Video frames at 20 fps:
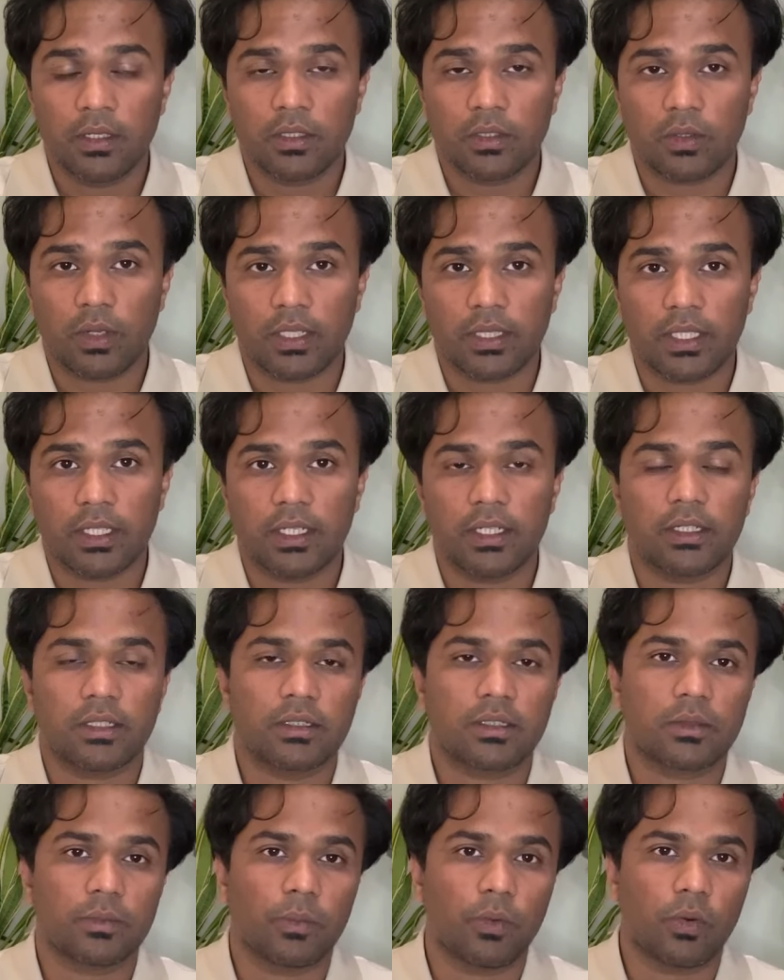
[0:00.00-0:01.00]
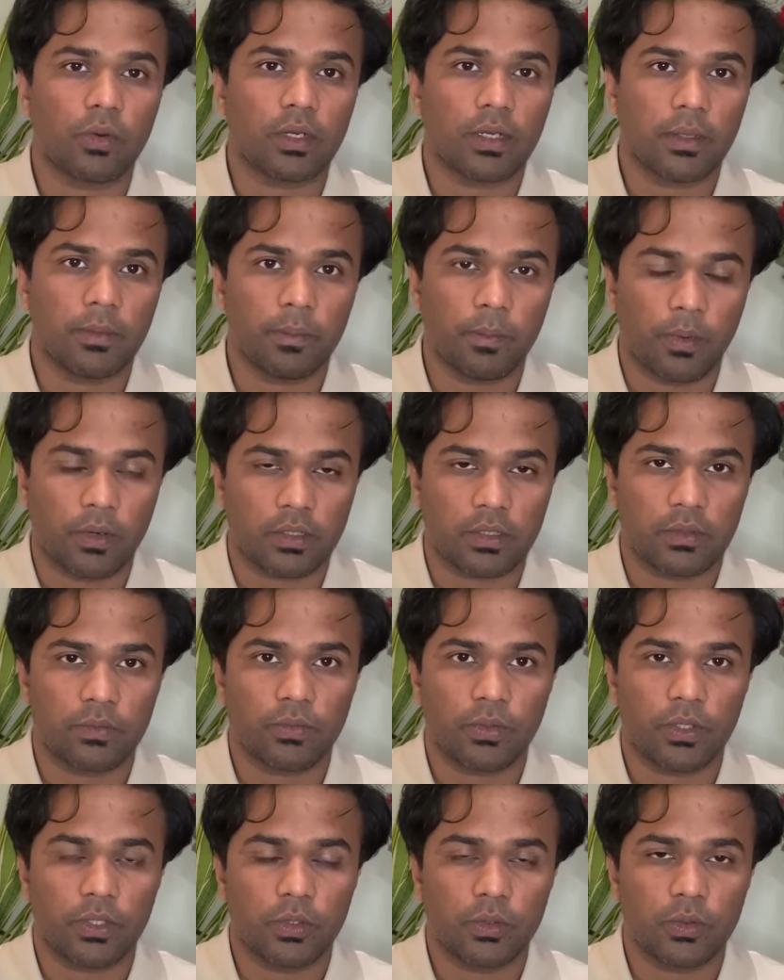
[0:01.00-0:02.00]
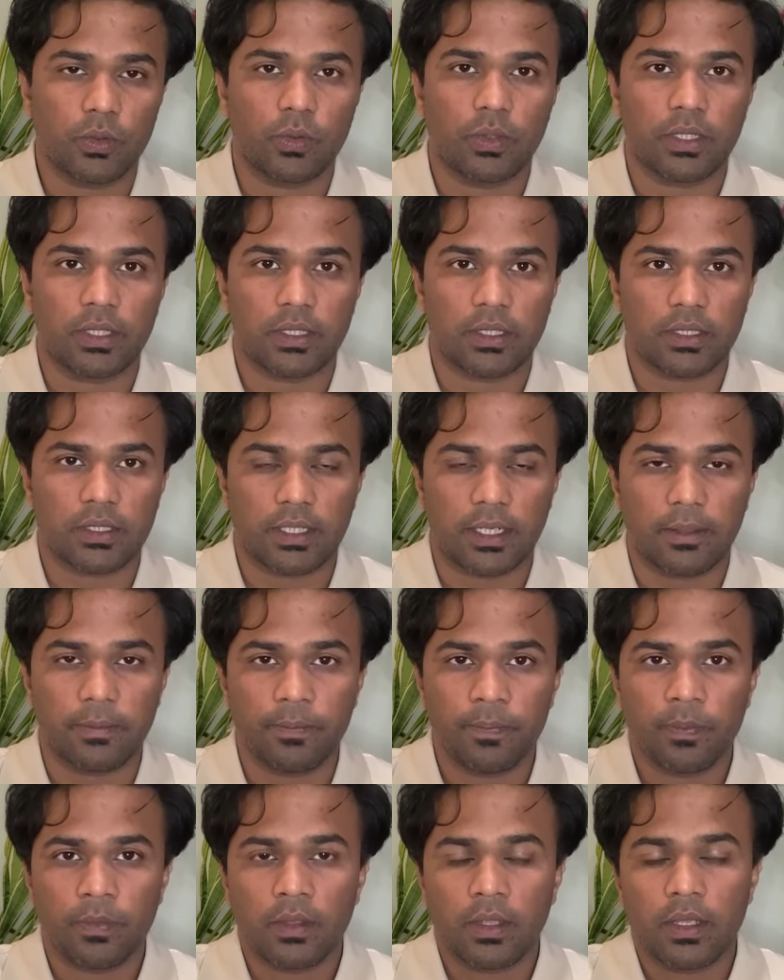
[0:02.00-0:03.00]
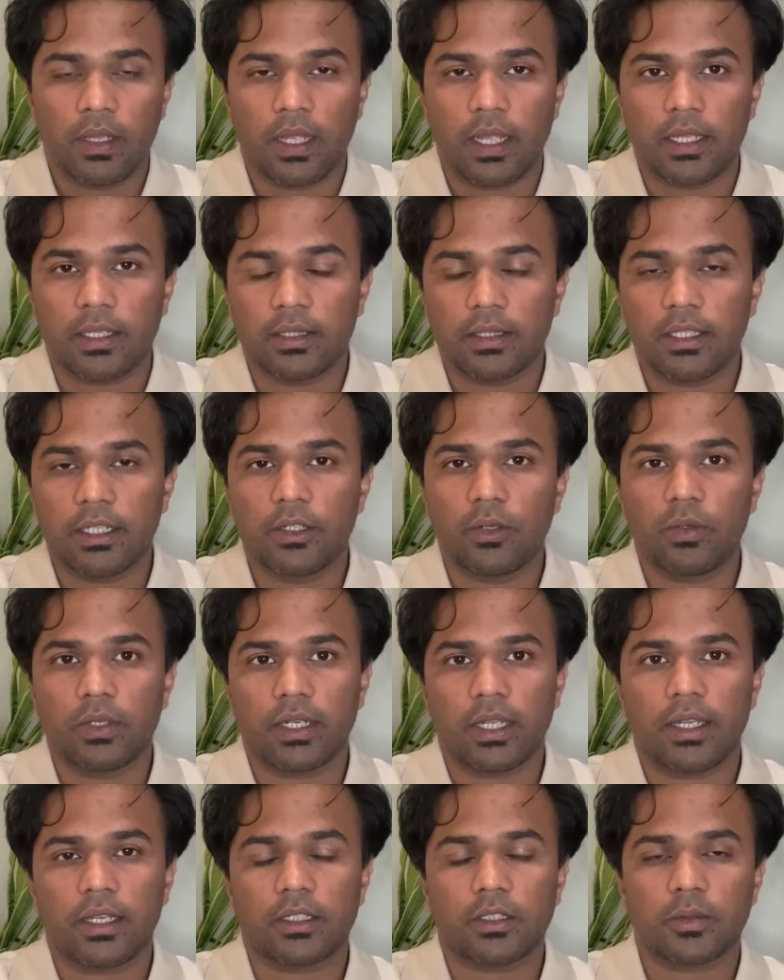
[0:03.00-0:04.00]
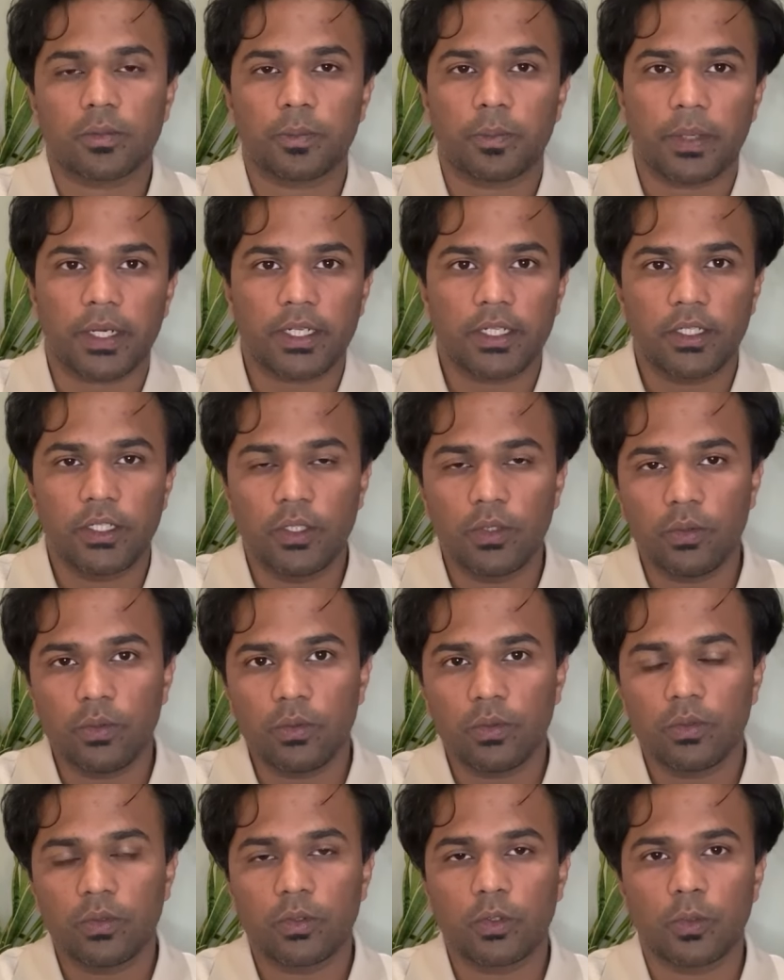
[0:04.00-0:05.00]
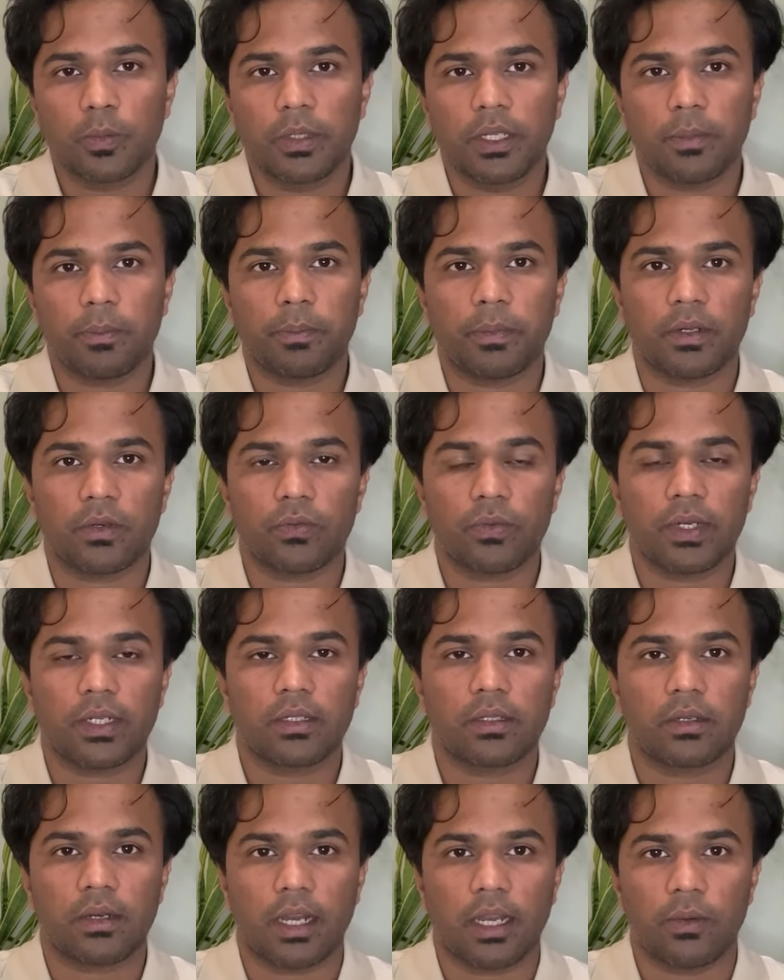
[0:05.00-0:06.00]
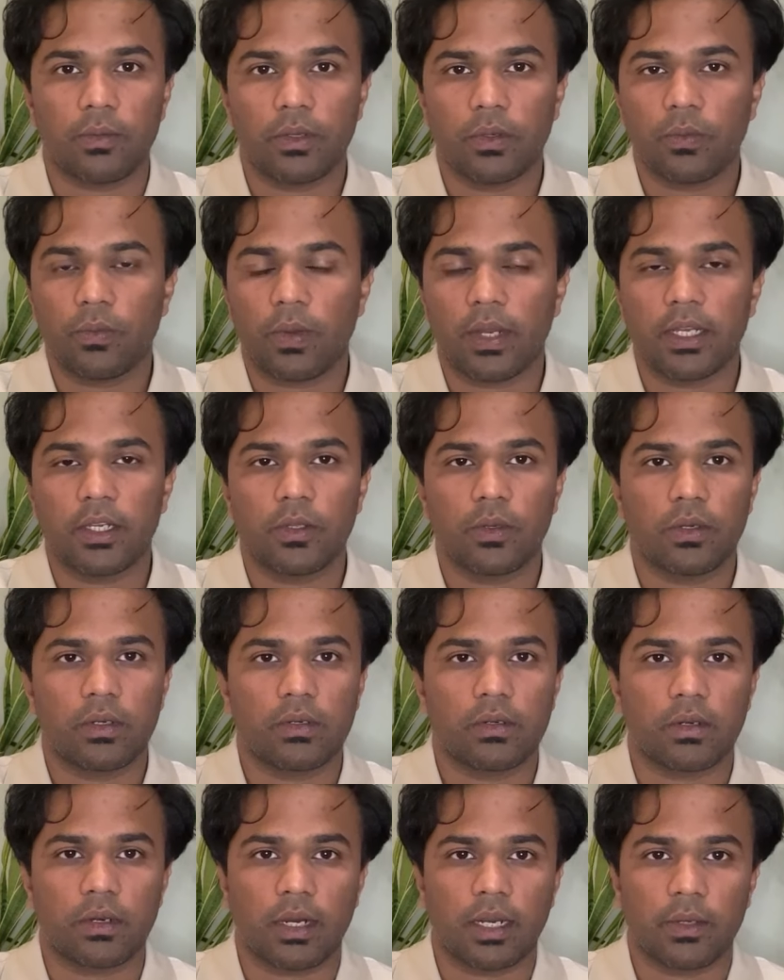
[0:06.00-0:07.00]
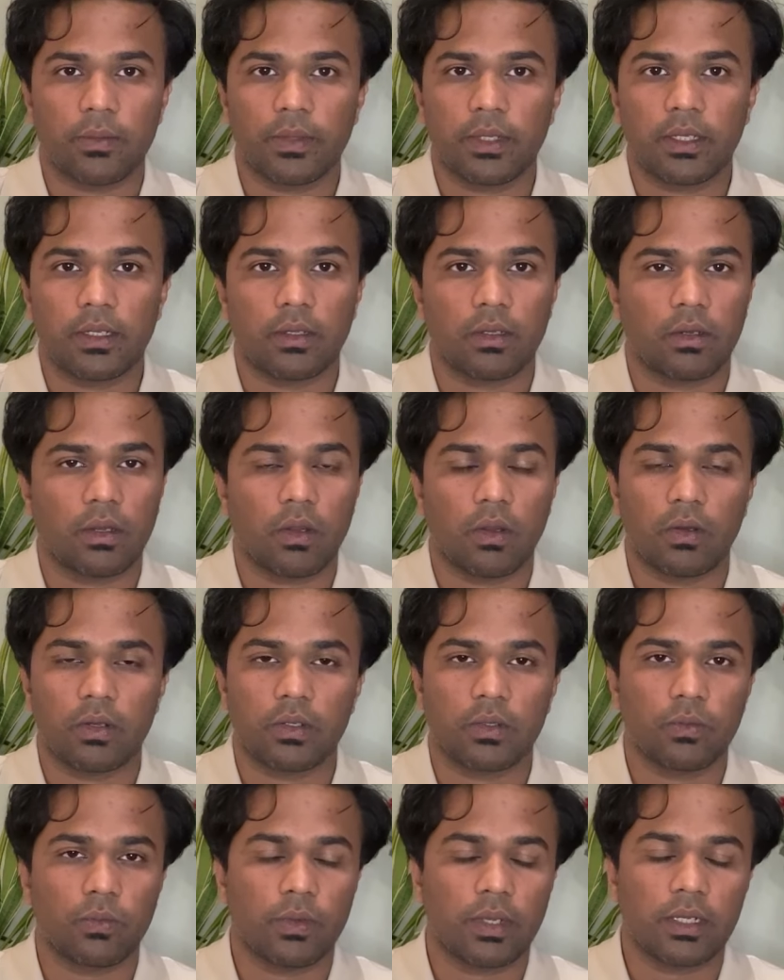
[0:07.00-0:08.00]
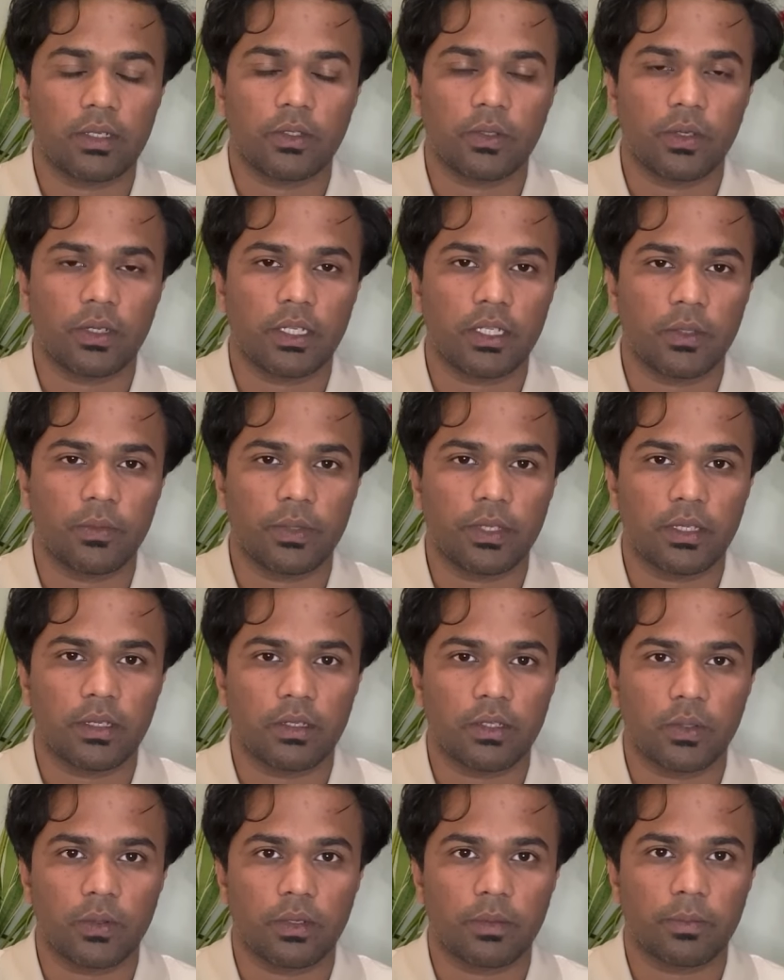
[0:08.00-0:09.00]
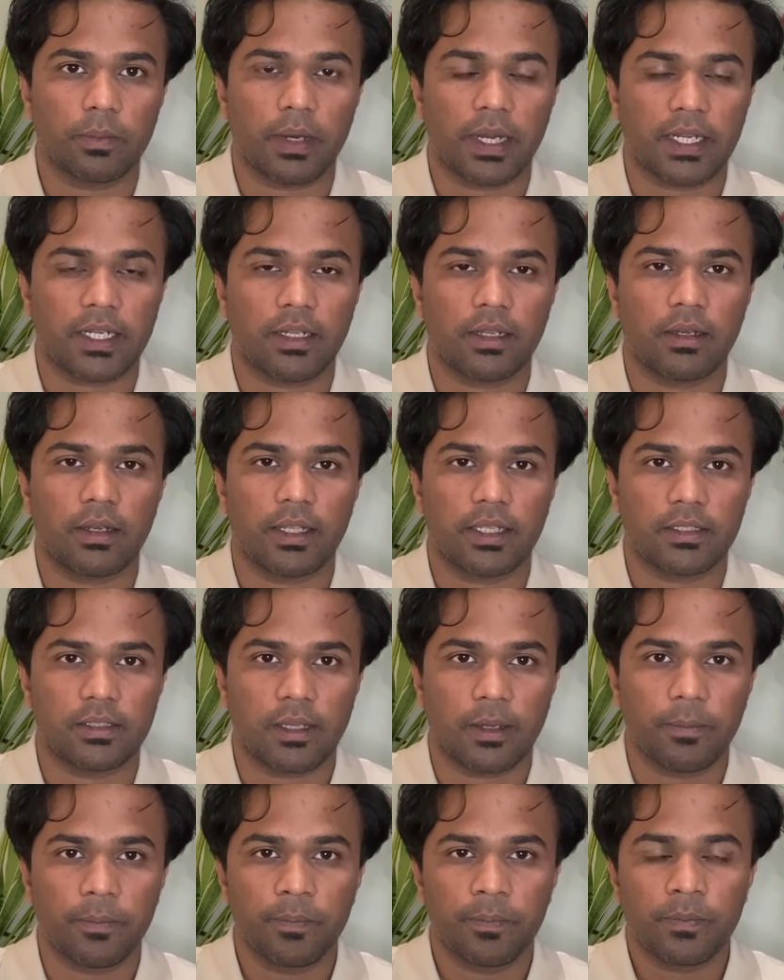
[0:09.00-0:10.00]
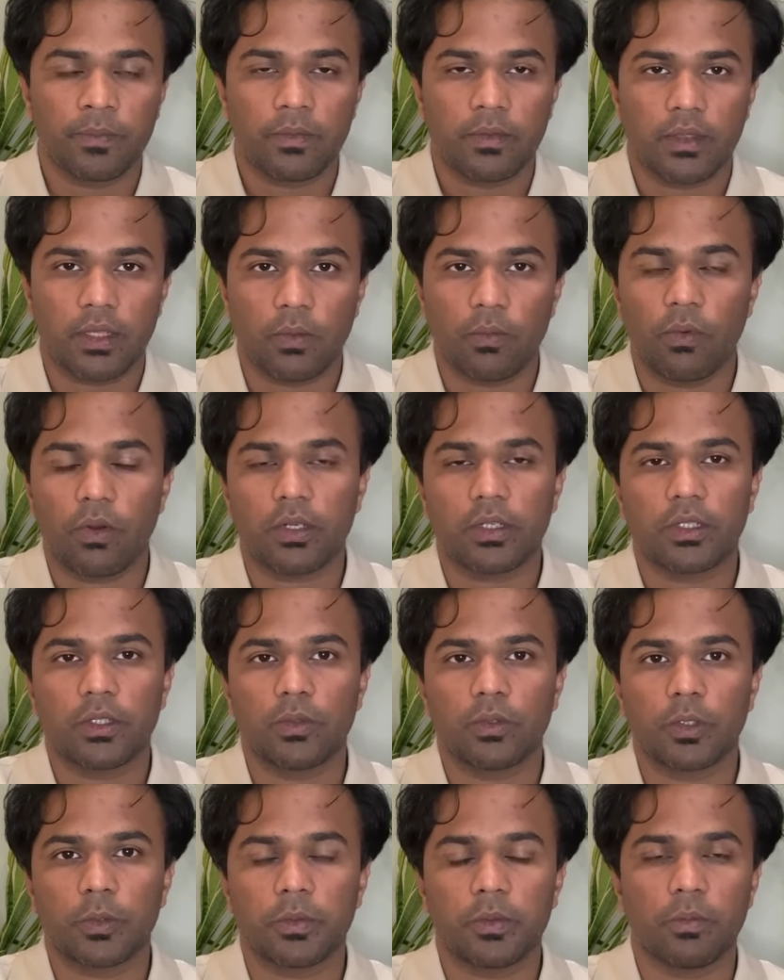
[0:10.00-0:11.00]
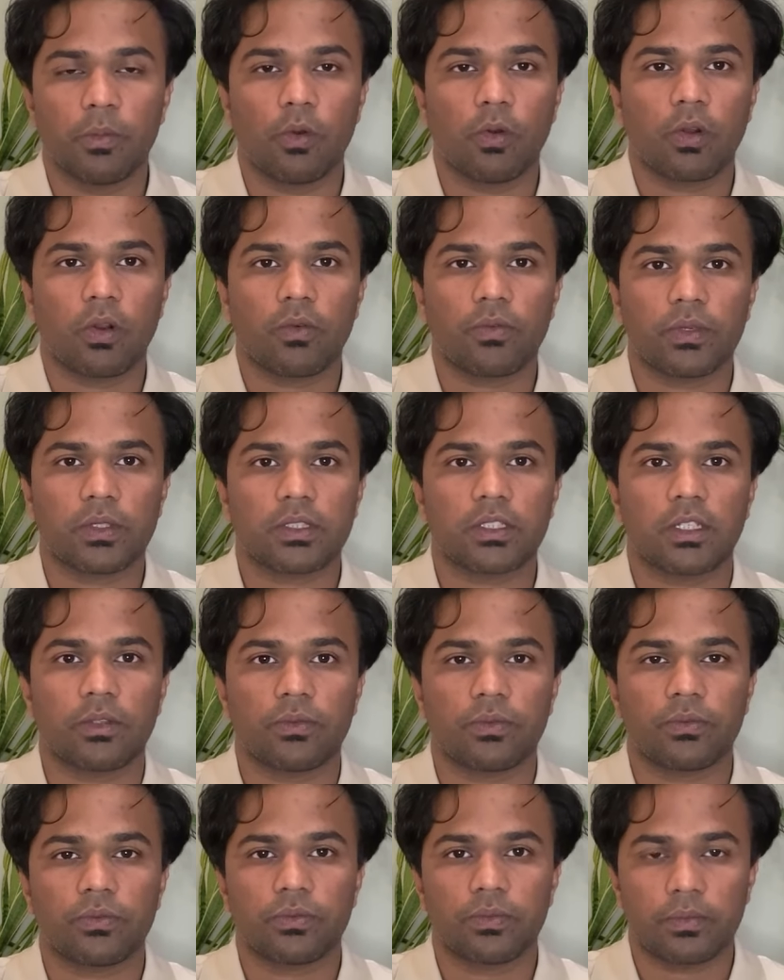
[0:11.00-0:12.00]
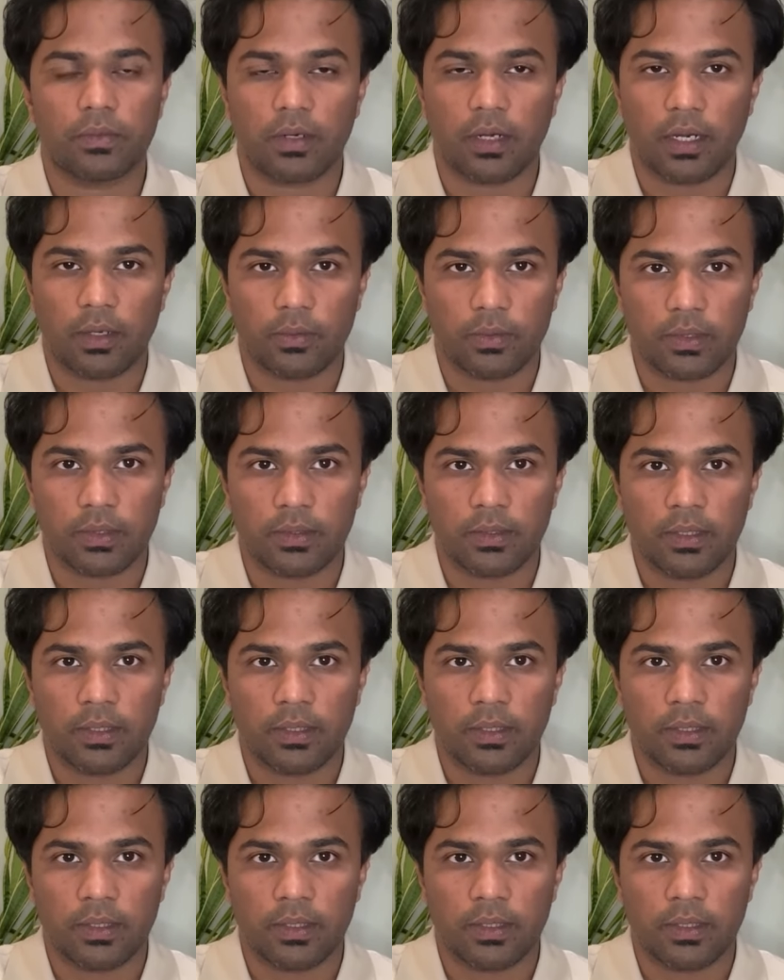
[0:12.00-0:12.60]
So I think it's more important for you to understand, and they don't expect you to be a perfect driver while you're driving or while you're giving your practical exam. They want you to be more of a safe driver.